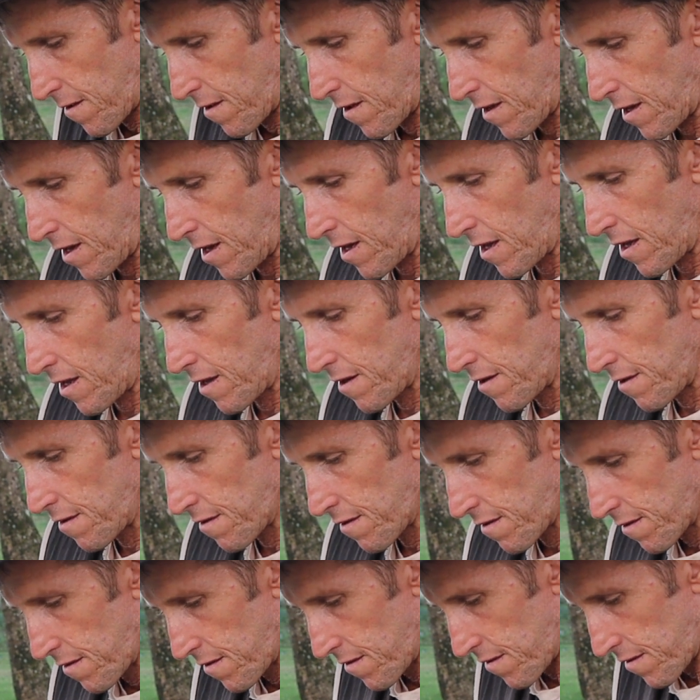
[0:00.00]
and
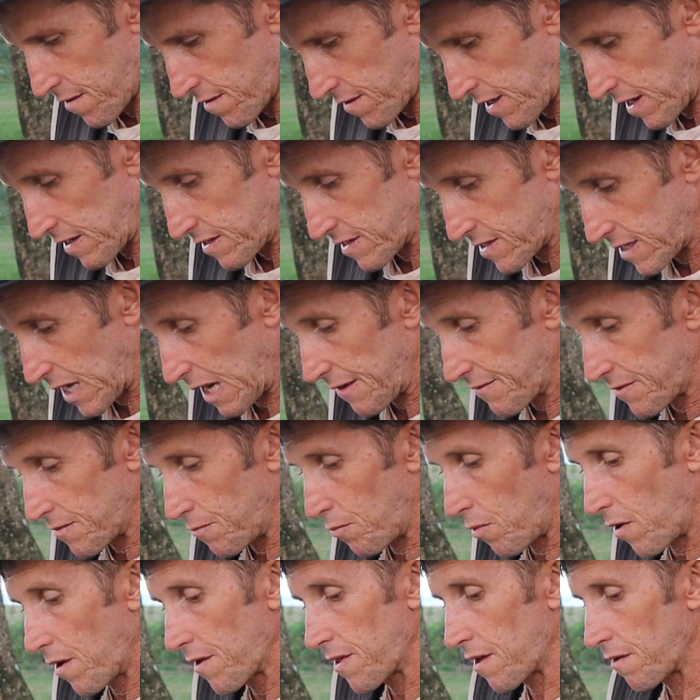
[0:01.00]
they discovered
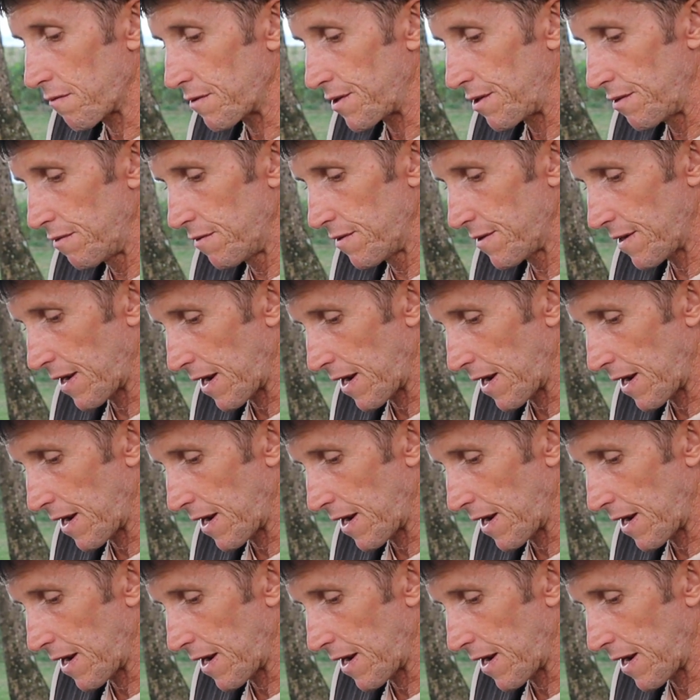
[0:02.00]
why they were doing